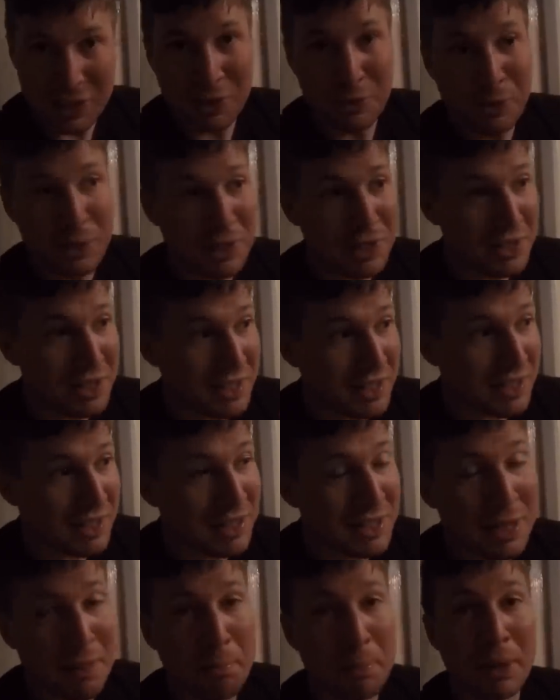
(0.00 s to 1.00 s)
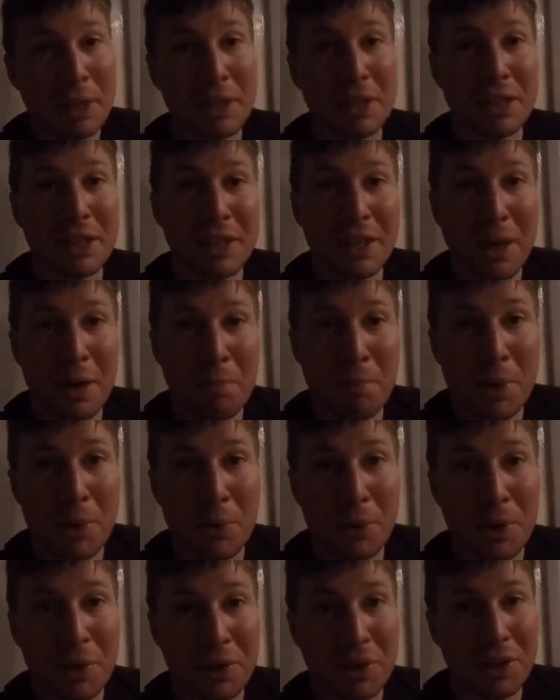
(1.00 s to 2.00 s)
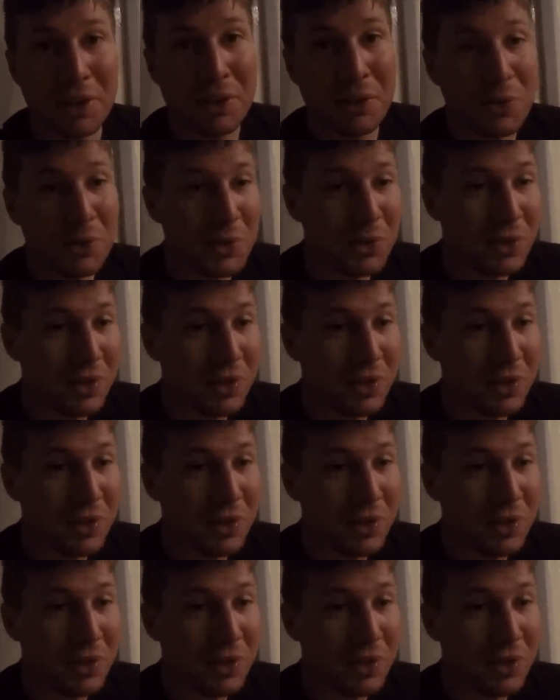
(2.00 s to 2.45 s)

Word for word: which is typically how boat work goes.